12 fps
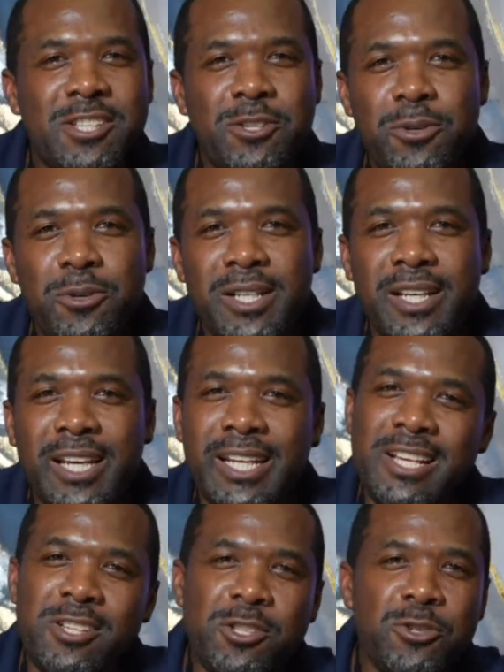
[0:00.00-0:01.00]
to it, and
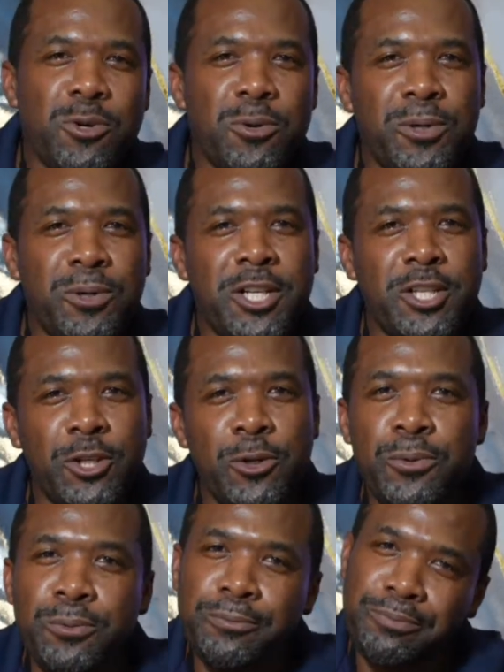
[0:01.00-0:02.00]
that's to it with a
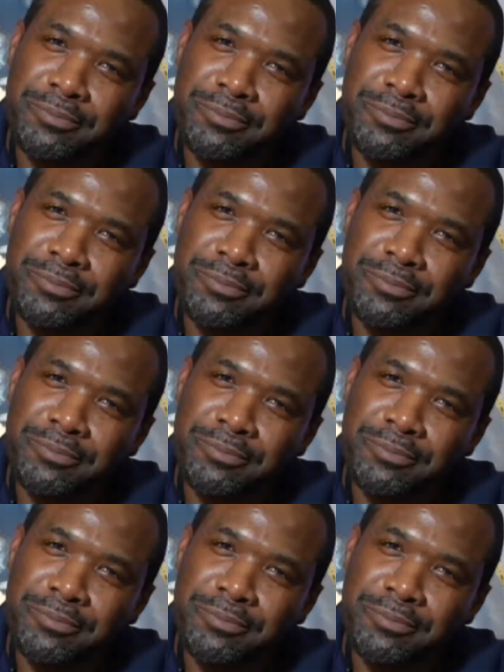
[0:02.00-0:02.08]
U.